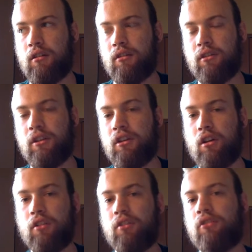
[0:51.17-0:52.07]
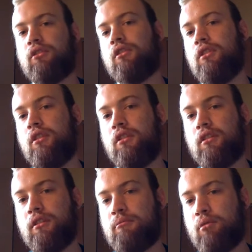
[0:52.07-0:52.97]
You see, he understood
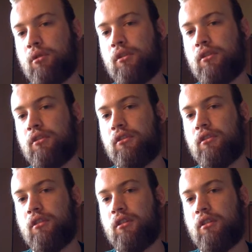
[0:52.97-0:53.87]
the importance